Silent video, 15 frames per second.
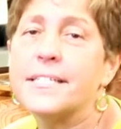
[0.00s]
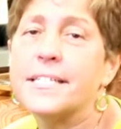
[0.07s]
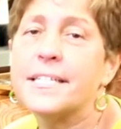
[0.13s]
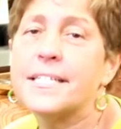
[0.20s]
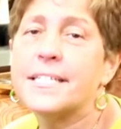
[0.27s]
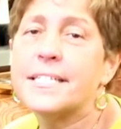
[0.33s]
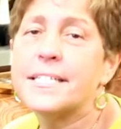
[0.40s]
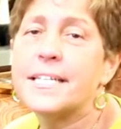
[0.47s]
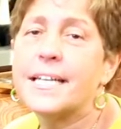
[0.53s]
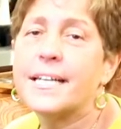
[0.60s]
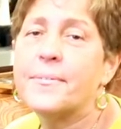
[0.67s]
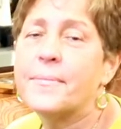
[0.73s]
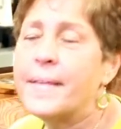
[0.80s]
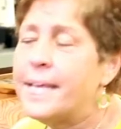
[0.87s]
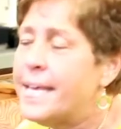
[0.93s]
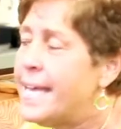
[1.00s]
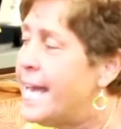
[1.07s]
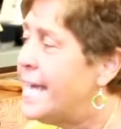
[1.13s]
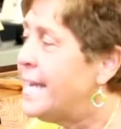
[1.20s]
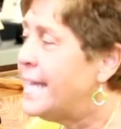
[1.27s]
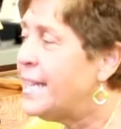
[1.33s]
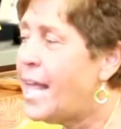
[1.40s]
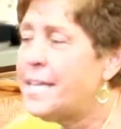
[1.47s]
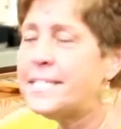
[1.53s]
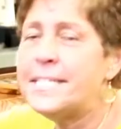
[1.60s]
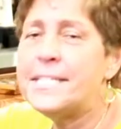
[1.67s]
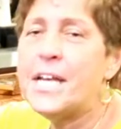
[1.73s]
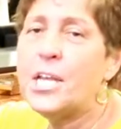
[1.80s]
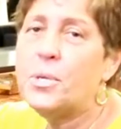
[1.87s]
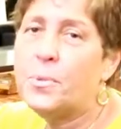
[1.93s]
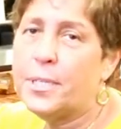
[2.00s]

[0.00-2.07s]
Tennessee. And I'd like to tell